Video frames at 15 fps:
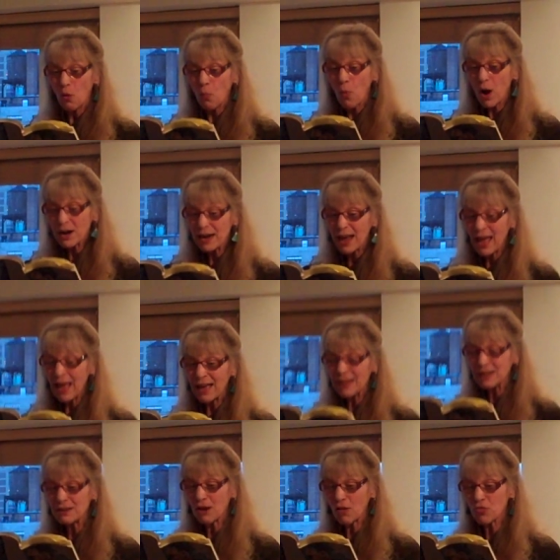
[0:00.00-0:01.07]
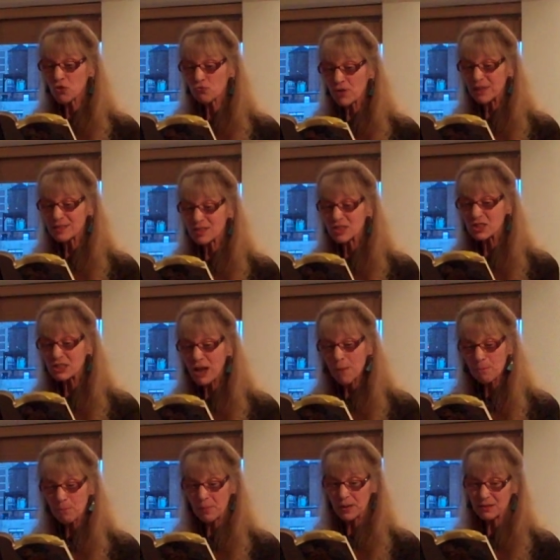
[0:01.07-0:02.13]
one hand on the red
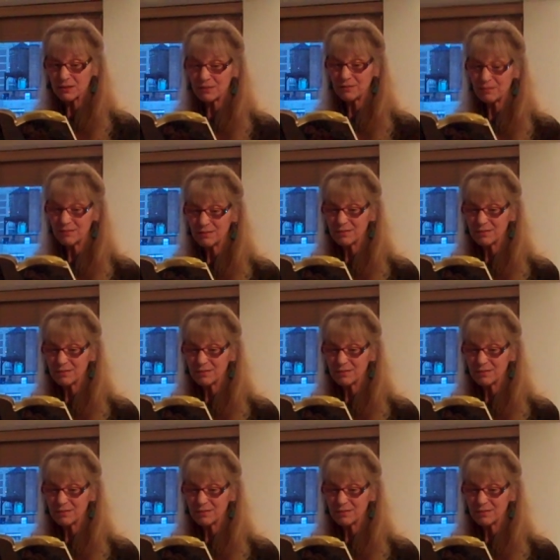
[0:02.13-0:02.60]
stop button,